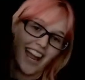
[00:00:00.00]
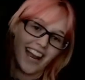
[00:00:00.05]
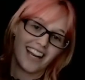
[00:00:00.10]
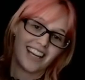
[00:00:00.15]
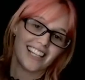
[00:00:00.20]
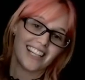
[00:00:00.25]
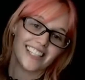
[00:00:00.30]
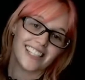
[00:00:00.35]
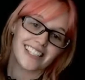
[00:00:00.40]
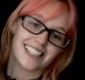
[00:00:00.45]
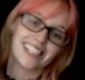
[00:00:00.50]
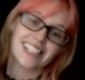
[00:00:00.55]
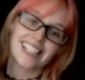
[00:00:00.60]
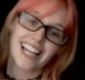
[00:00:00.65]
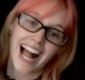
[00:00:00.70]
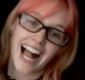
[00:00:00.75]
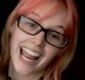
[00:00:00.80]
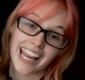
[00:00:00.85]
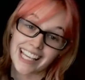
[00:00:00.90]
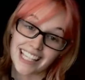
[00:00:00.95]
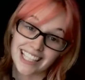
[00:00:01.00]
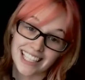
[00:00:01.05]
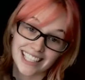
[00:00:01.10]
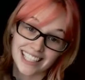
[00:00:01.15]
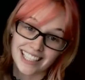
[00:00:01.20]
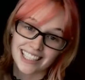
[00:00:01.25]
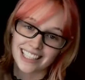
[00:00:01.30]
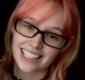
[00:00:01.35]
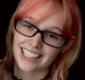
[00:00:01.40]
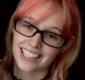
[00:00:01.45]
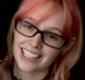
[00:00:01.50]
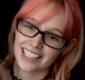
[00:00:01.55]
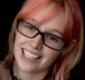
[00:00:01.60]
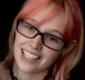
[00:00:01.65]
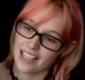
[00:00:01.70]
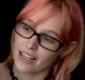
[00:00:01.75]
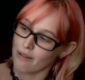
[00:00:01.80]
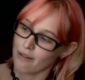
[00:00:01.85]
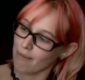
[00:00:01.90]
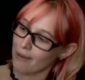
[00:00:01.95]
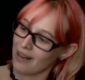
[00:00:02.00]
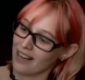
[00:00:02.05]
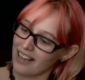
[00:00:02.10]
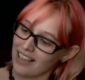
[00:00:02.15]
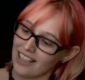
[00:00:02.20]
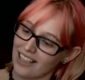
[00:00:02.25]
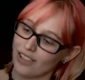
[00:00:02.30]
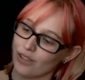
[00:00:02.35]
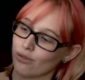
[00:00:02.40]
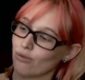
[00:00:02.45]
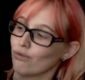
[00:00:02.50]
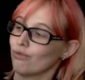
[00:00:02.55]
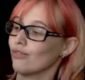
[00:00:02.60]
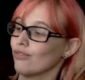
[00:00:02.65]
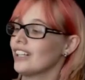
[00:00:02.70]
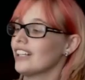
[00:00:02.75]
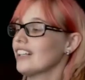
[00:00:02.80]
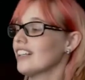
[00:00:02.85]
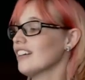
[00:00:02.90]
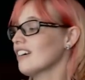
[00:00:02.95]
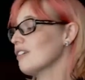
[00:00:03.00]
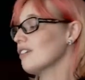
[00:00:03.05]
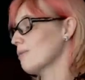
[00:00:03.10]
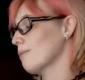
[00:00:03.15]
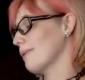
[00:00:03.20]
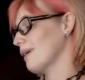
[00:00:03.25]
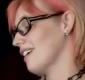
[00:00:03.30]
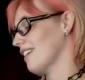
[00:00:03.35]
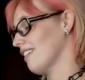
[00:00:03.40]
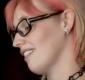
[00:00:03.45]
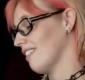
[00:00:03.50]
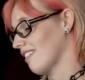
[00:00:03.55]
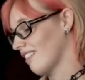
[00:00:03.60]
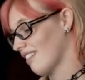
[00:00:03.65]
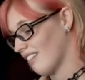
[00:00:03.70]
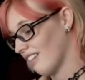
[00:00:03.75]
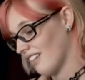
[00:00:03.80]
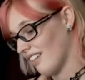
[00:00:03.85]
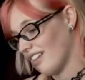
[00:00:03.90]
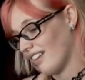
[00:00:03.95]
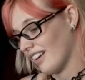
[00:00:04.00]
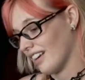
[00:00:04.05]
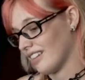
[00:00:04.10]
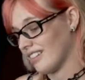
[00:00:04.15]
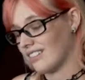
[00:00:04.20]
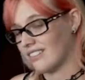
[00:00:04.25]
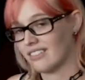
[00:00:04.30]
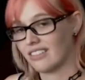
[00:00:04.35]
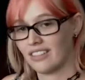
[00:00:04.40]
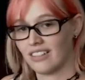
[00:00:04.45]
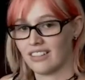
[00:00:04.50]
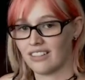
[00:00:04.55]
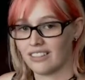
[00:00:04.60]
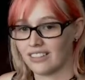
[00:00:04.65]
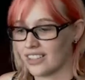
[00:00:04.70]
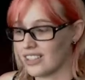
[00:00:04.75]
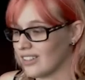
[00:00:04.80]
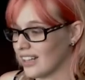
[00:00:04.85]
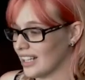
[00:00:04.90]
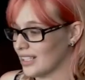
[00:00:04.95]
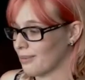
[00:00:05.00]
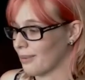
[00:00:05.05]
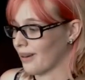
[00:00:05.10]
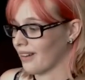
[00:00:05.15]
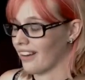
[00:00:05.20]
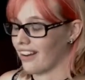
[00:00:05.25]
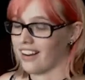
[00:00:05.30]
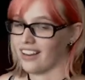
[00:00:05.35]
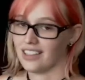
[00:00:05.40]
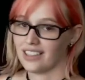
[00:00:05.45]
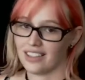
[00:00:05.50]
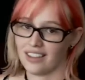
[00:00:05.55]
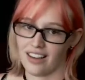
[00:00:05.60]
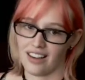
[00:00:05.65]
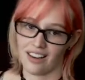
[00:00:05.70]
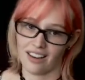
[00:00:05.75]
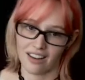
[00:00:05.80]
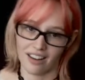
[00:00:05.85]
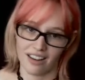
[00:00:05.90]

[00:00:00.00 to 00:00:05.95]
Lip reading: it is tiny, but it is really open. I don't know. You guys probably can't see.